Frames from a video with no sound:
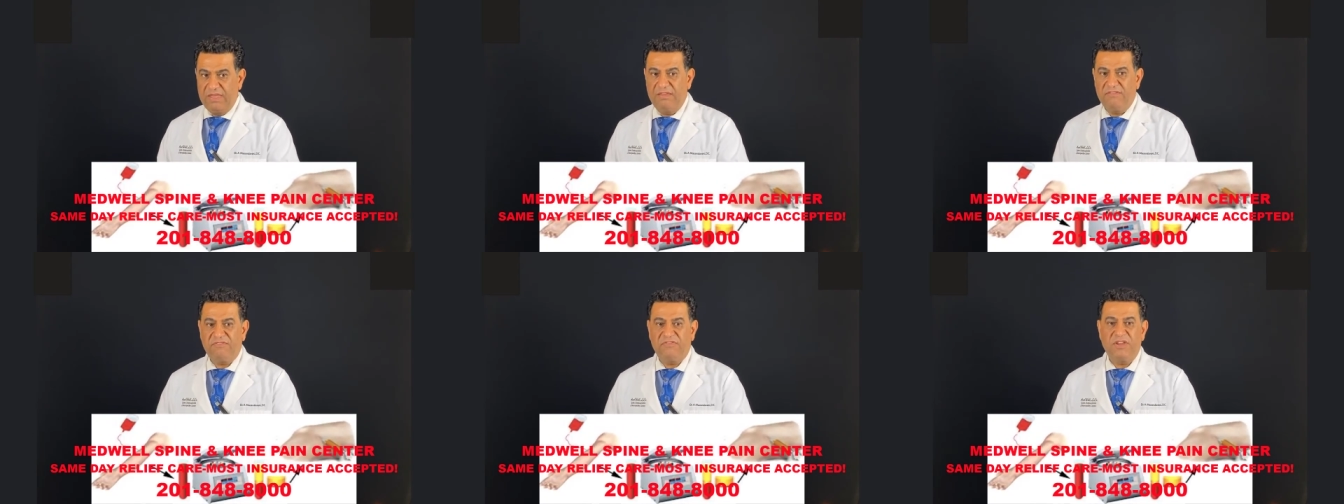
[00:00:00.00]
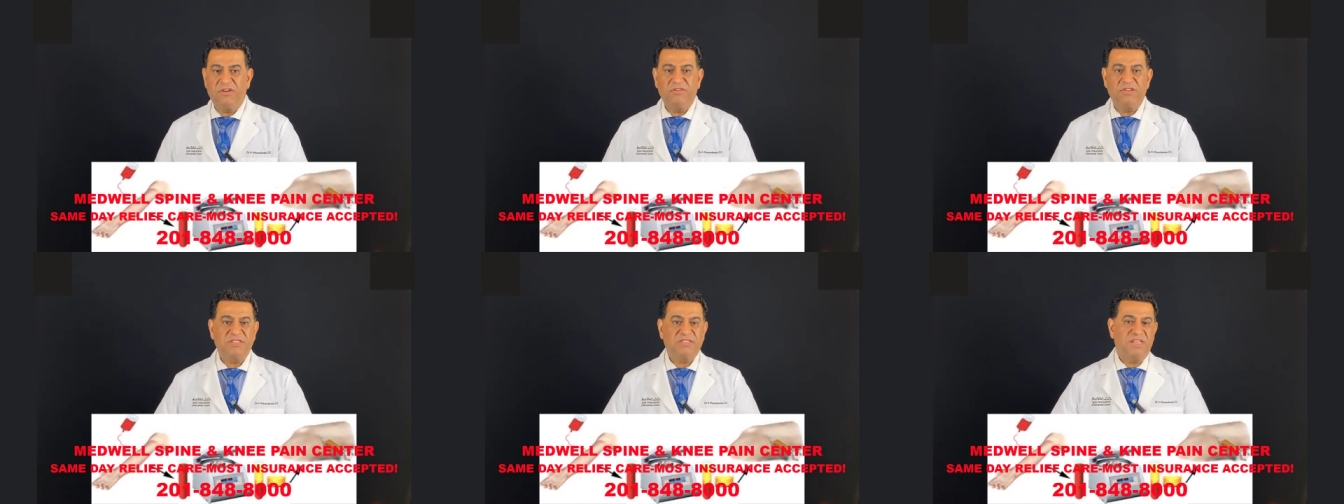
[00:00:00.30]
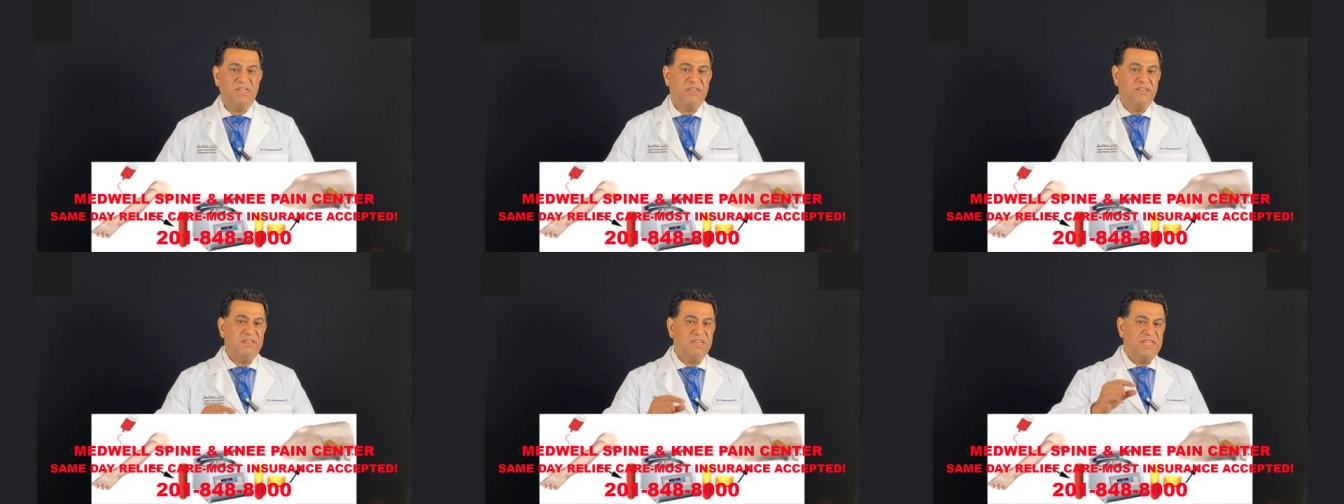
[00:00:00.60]
If there is
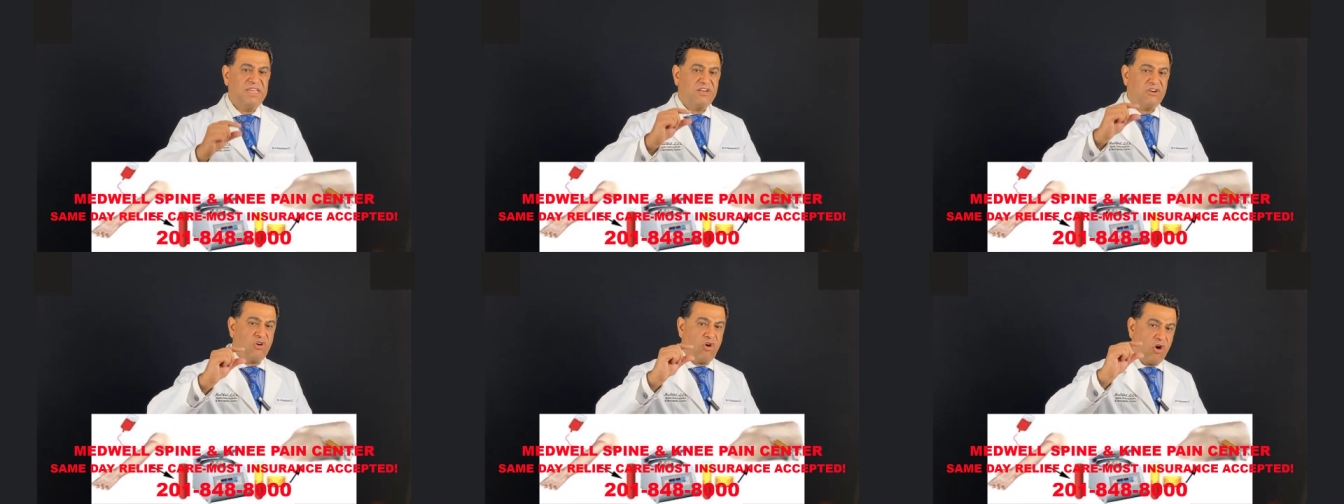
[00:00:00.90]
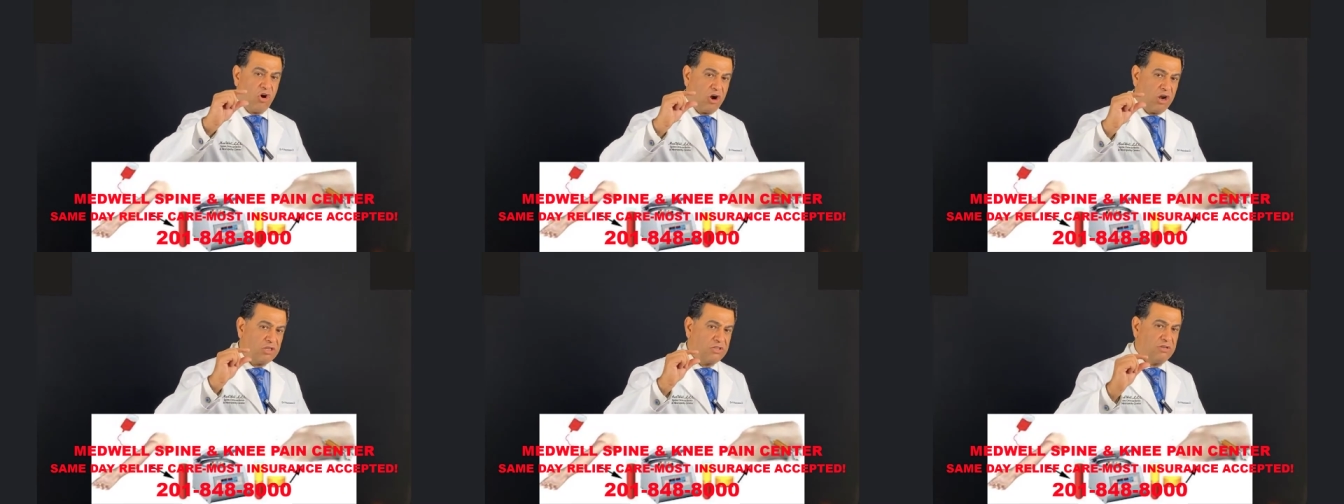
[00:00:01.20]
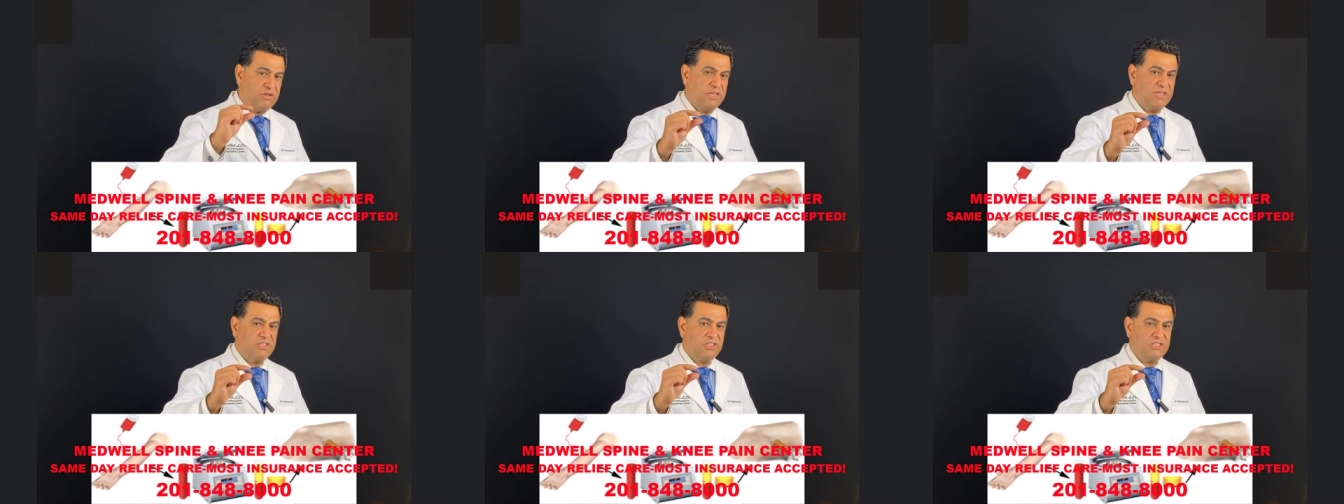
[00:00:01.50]
the knee
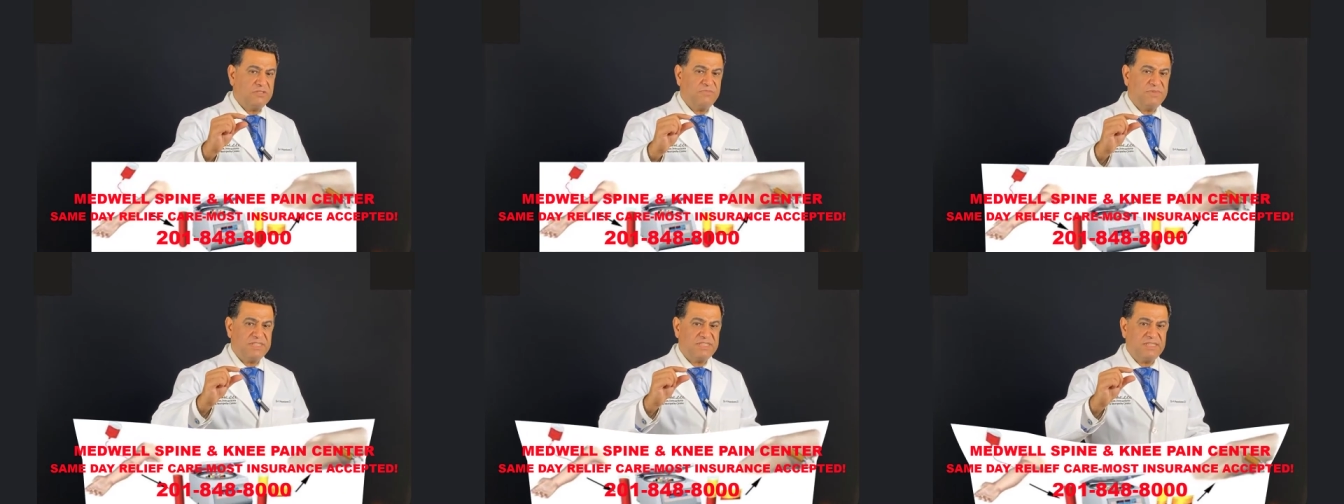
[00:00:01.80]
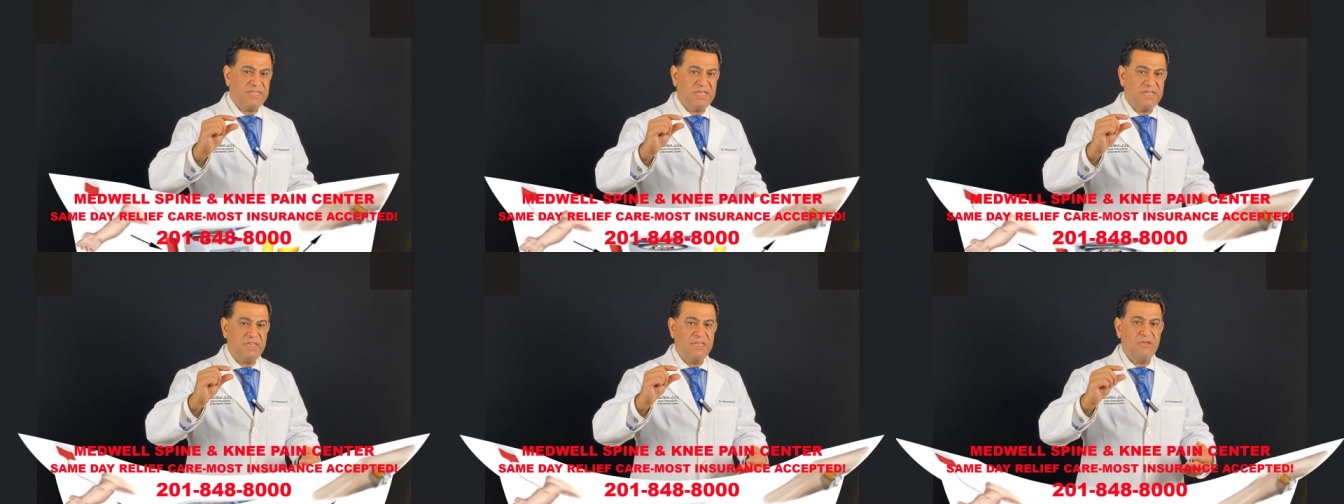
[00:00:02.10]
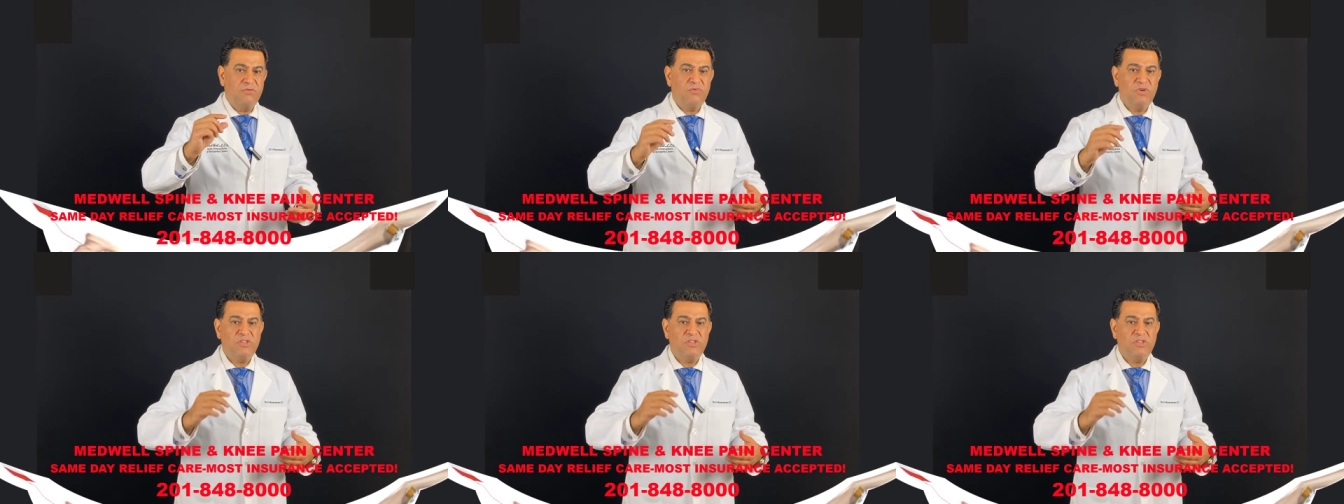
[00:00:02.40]
cartilage is missing,